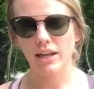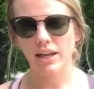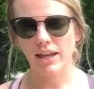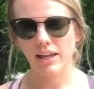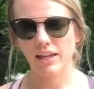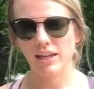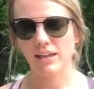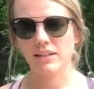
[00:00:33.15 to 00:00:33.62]

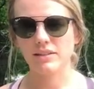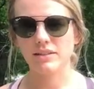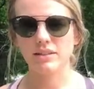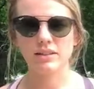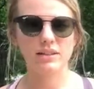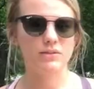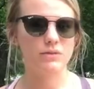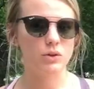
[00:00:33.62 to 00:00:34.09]
And
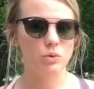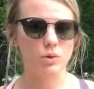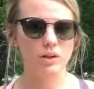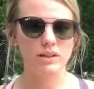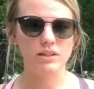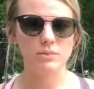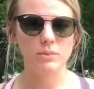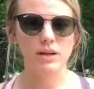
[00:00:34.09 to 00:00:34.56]
if you
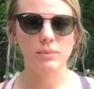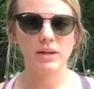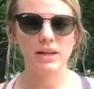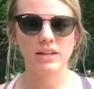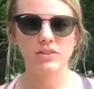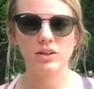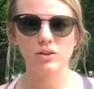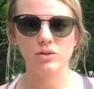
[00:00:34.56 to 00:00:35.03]
want to spray
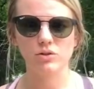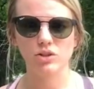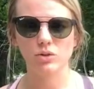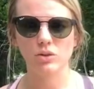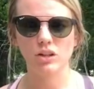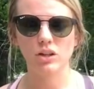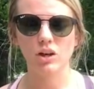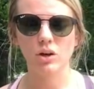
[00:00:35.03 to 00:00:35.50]
paint those, you
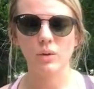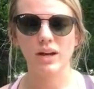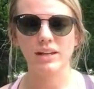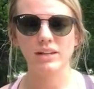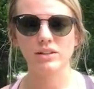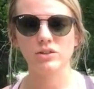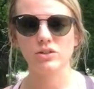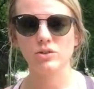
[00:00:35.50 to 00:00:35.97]
can go
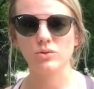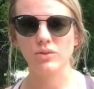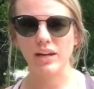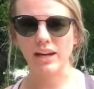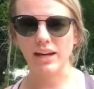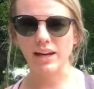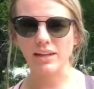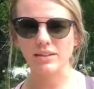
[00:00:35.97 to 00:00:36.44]
ahead and do
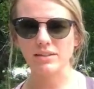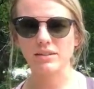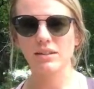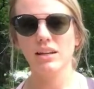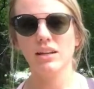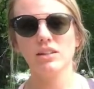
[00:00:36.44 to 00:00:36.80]
that.